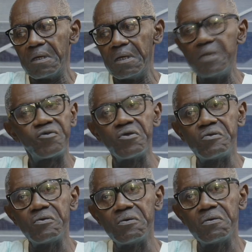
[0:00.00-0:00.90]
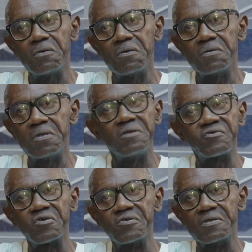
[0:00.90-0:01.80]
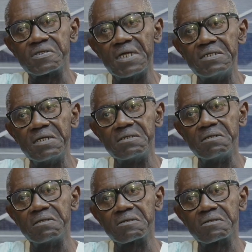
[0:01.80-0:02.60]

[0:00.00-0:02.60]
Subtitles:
it shows you the destruction of standards in this